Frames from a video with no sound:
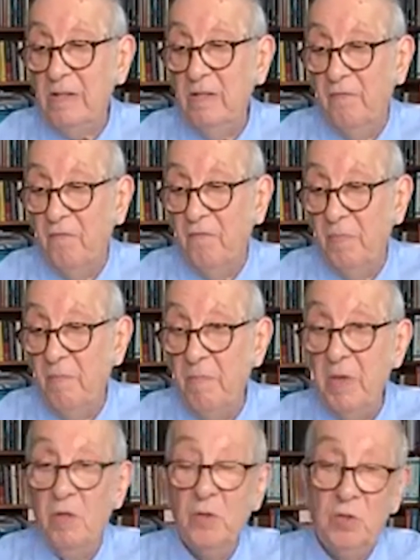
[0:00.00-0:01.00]
from the
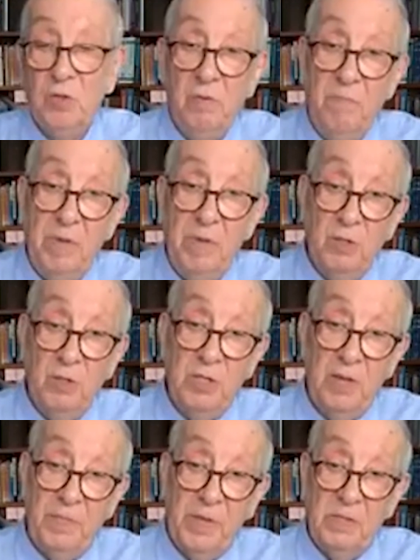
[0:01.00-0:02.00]
mill. So the mill
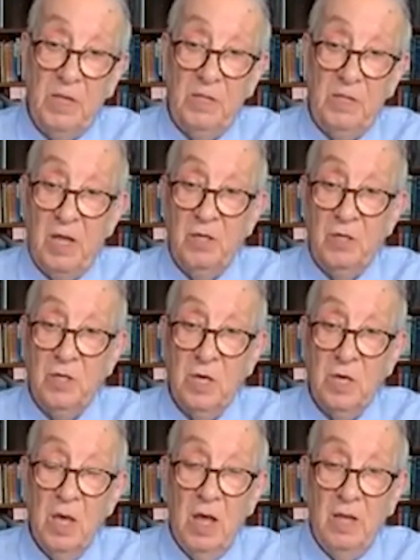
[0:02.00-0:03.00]
typically does
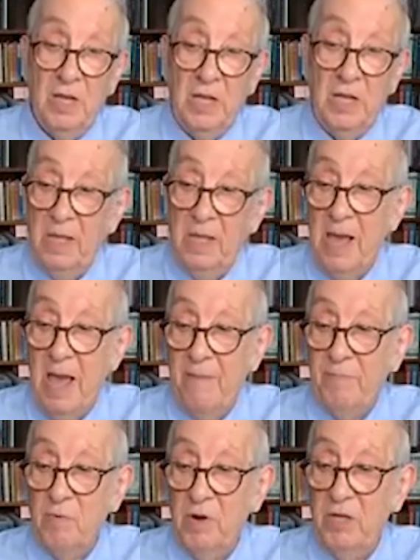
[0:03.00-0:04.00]
annealing
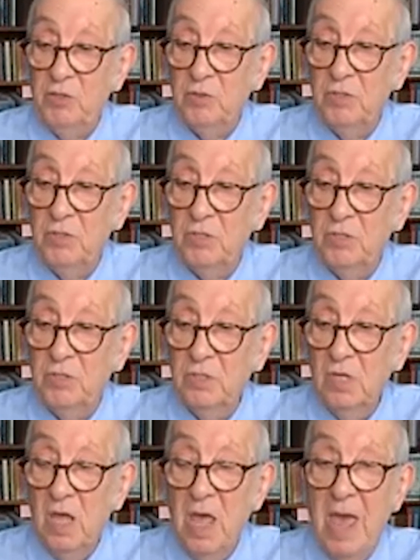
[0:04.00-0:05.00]
operations
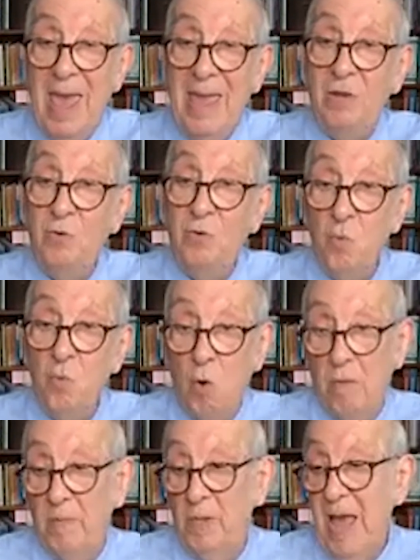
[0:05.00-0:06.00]
and
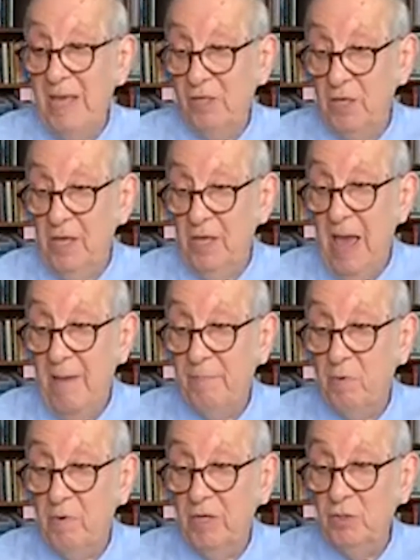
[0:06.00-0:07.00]
normalizing
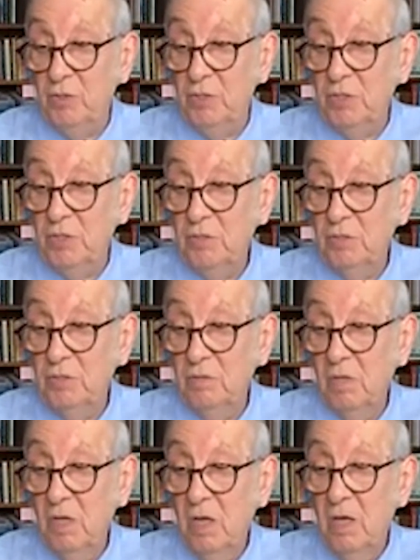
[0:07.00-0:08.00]
operations.
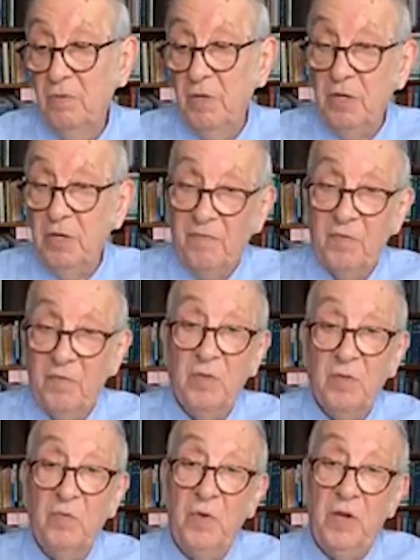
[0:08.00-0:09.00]
The difference between